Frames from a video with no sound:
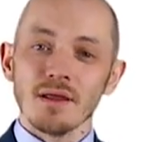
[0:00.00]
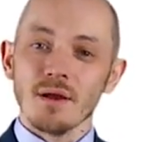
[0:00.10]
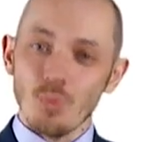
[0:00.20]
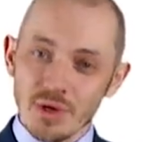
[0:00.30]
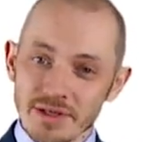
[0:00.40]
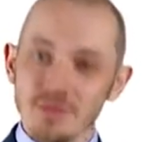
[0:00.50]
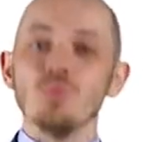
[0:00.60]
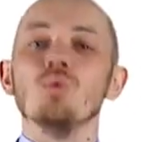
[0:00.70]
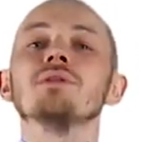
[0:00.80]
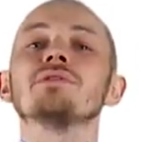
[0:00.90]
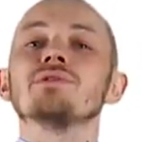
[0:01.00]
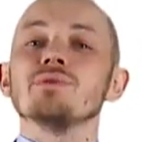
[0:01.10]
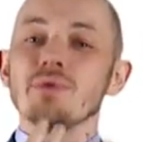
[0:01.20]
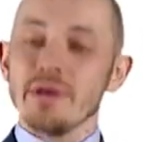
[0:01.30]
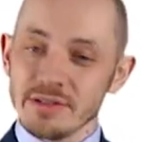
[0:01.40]
We want
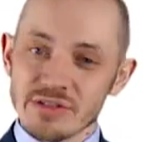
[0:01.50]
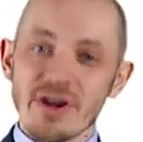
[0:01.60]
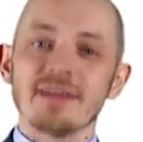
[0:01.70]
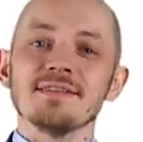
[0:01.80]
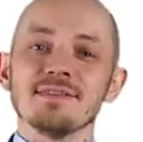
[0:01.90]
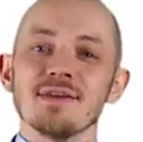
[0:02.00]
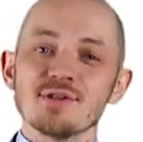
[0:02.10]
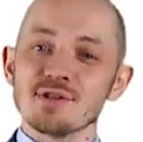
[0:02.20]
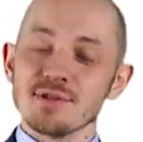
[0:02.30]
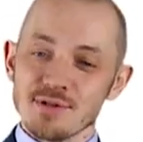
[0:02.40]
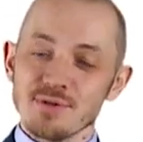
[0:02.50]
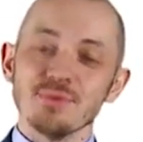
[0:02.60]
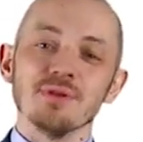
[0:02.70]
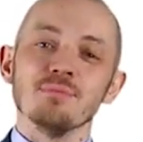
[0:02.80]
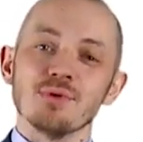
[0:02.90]
to attract attention to
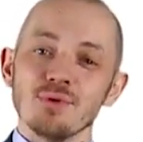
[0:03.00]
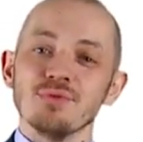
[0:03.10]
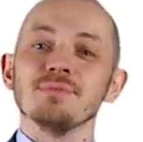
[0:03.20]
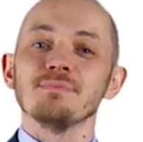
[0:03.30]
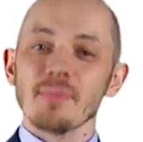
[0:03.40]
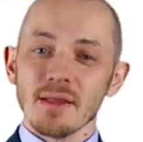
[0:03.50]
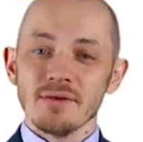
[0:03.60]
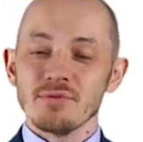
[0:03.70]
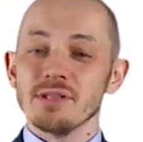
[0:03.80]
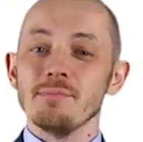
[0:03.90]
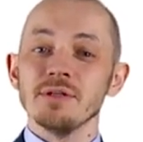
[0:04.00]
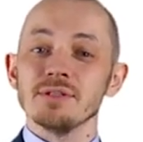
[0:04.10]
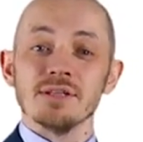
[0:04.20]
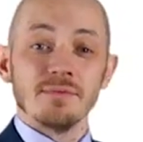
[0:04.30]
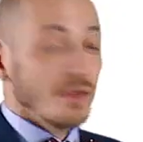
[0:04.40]
improve
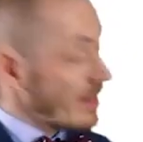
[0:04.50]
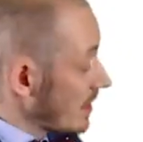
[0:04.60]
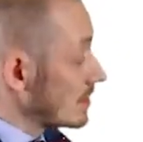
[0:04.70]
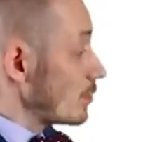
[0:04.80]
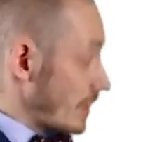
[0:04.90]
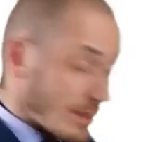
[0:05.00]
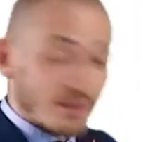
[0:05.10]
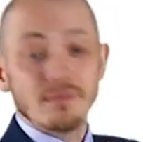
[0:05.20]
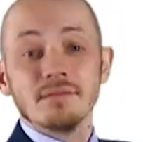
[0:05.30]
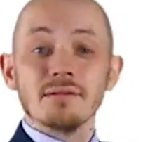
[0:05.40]
readability, and we can